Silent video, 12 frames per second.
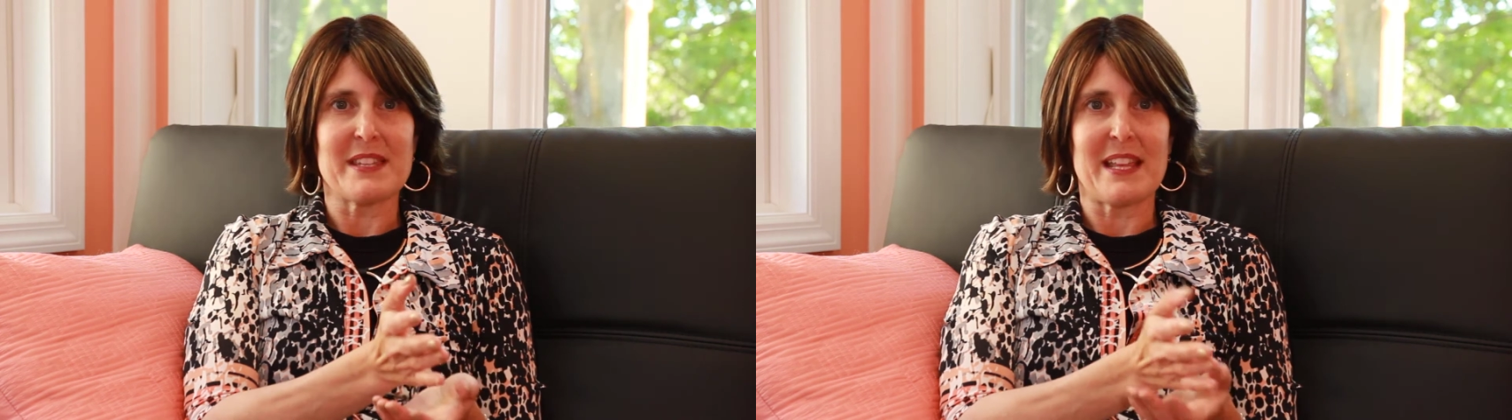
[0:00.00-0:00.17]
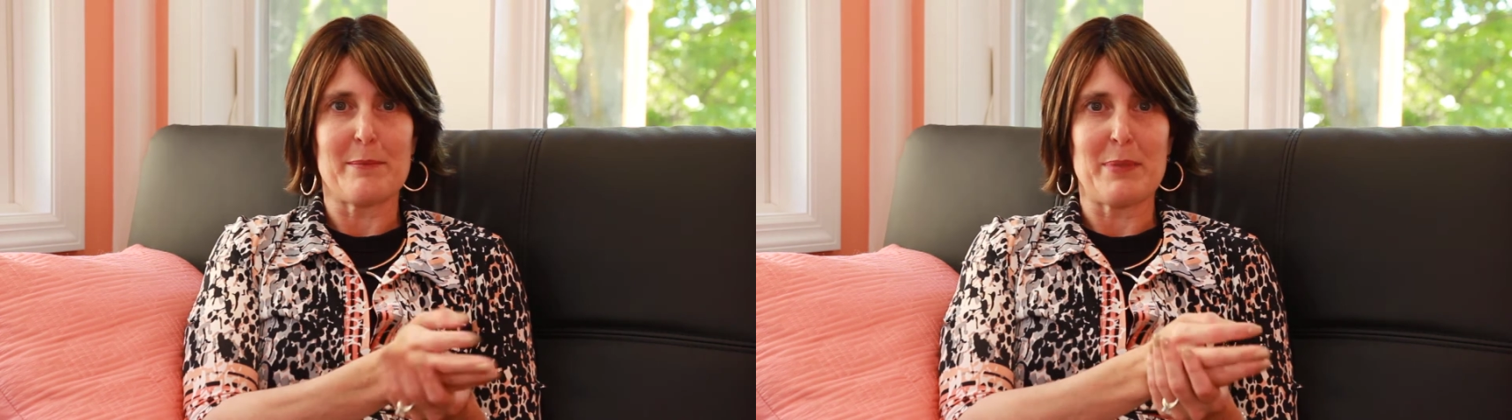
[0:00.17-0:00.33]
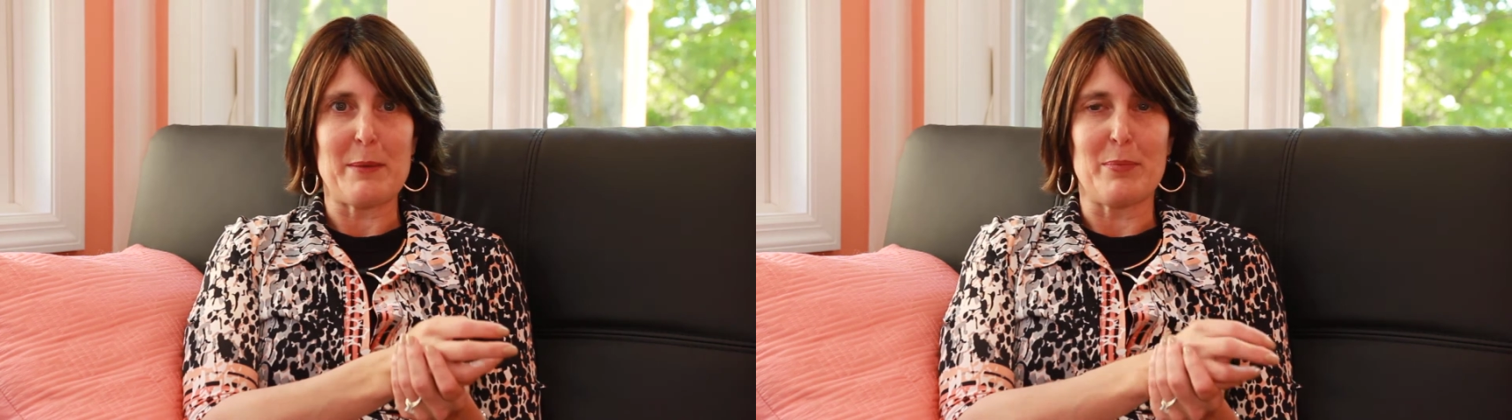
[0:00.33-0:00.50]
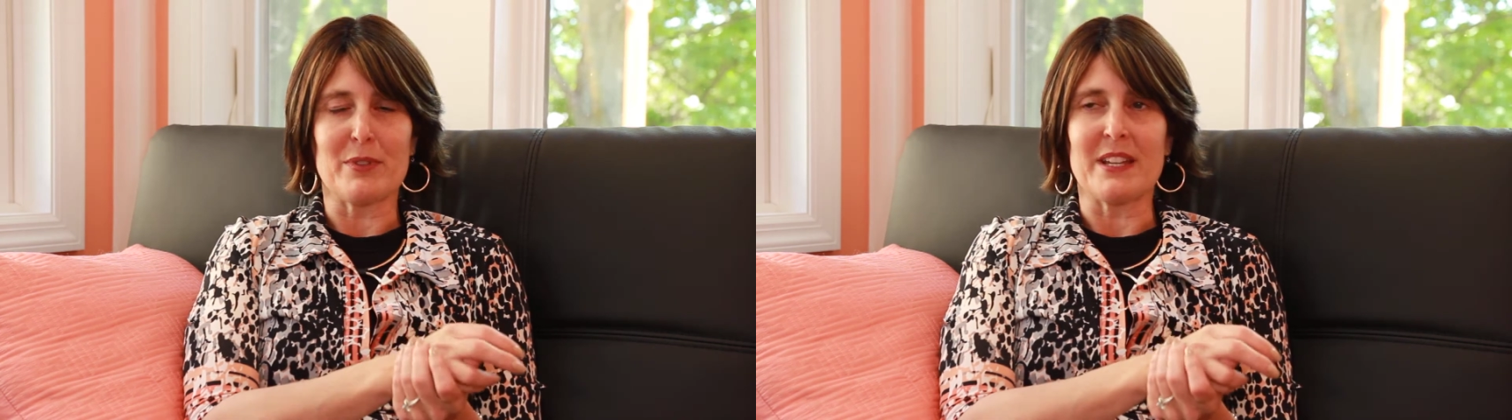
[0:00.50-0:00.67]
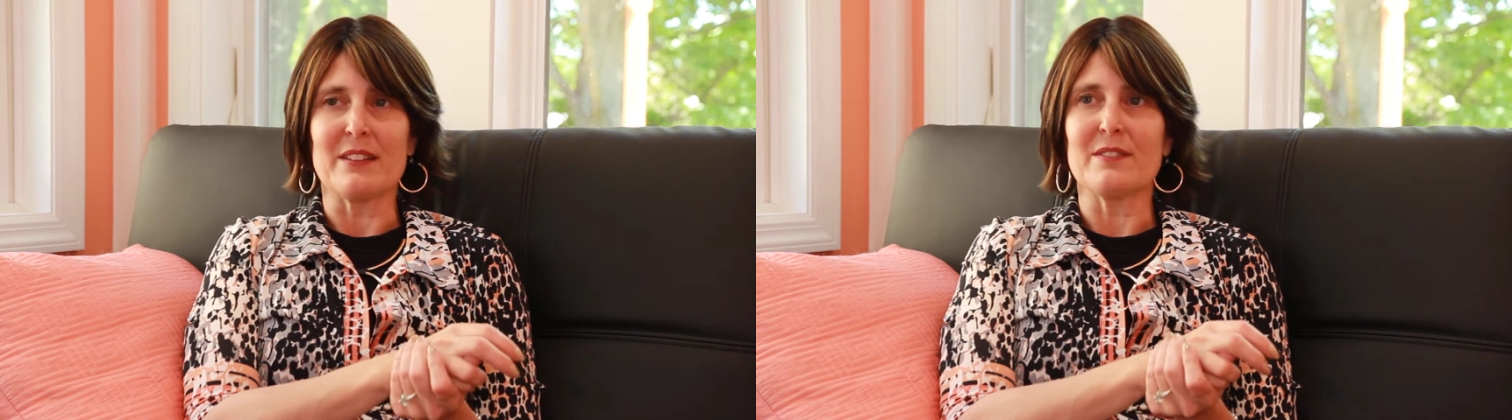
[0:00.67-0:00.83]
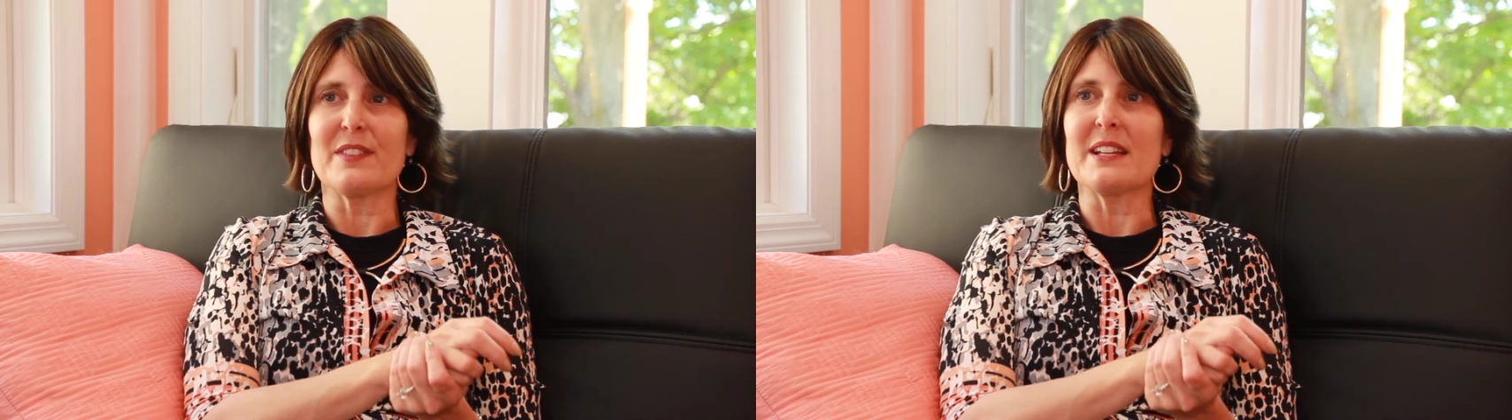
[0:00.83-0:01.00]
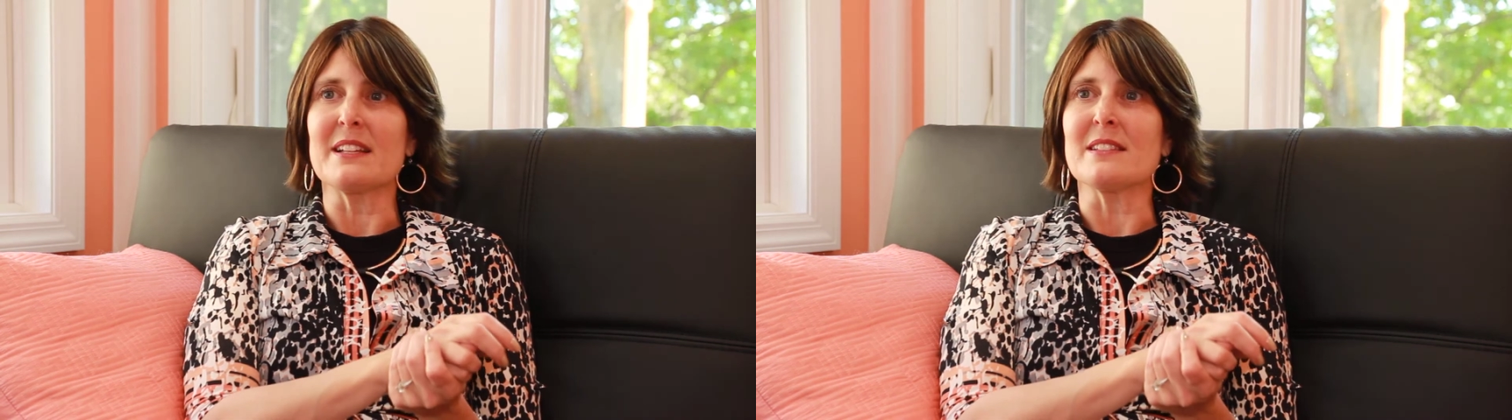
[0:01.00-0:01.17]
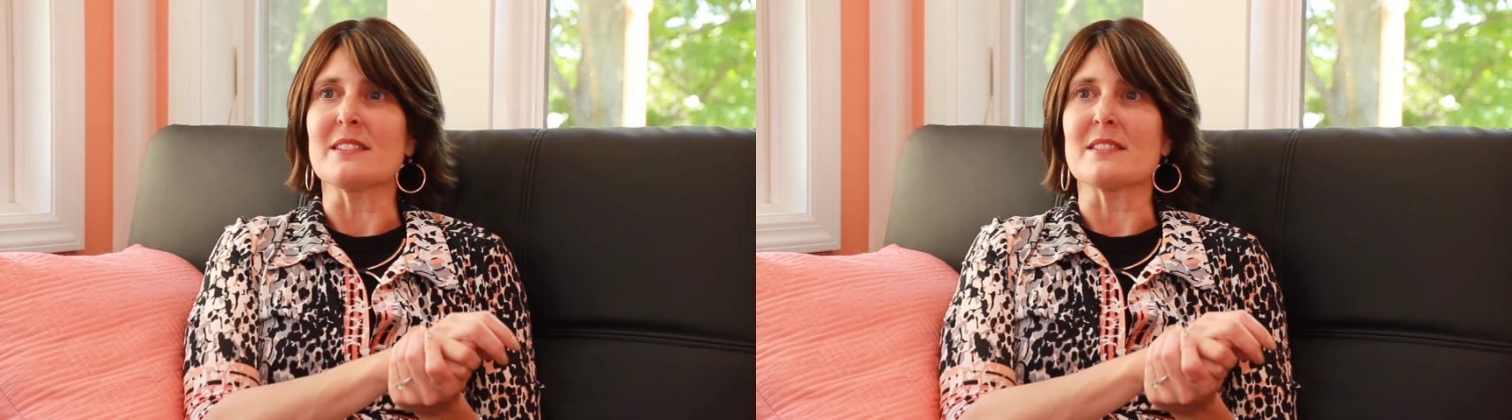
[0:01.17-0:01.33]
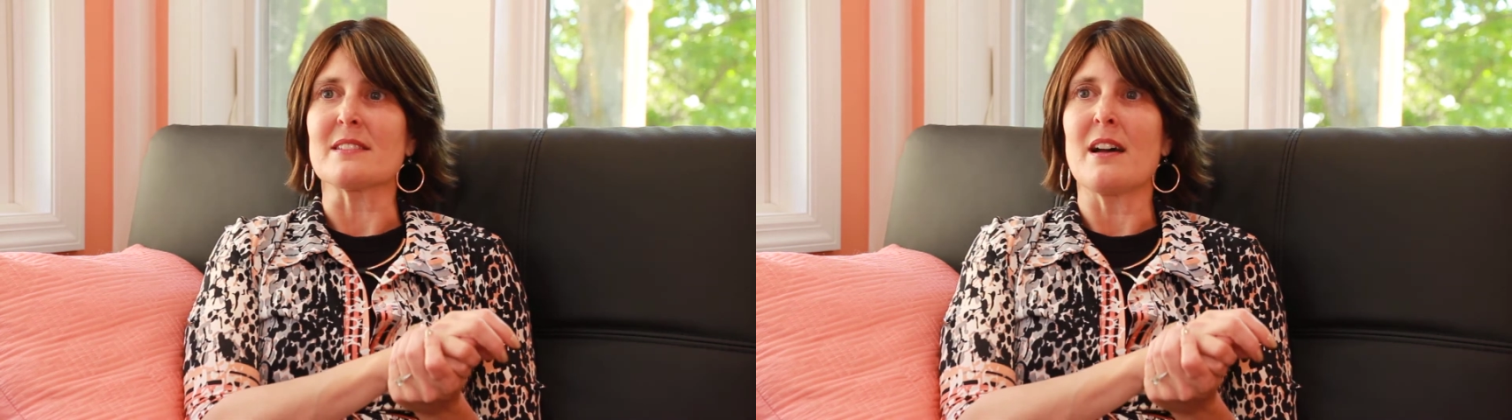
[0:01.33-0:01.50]
that people give
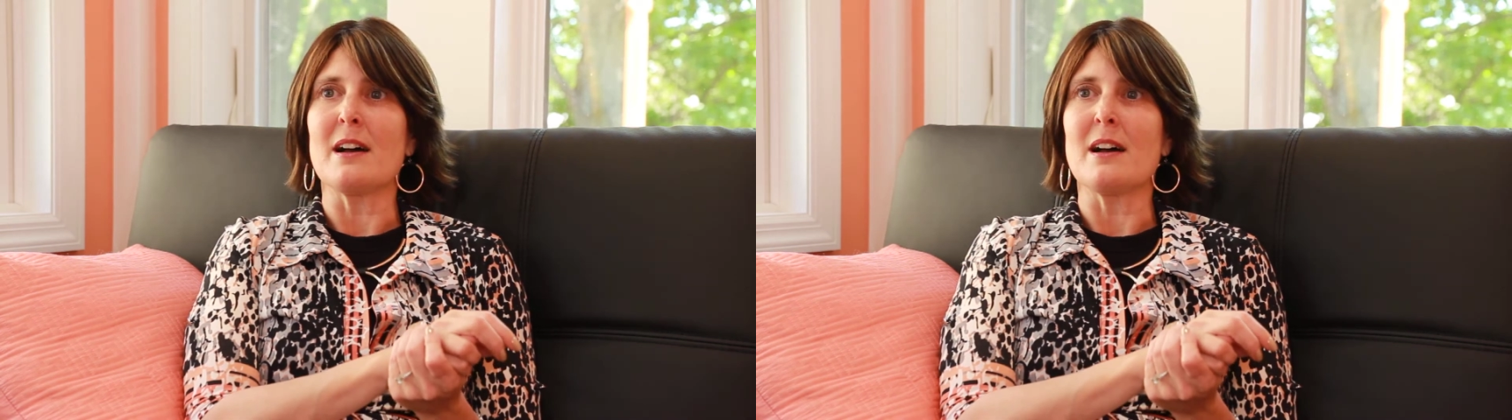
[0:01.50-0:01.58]
is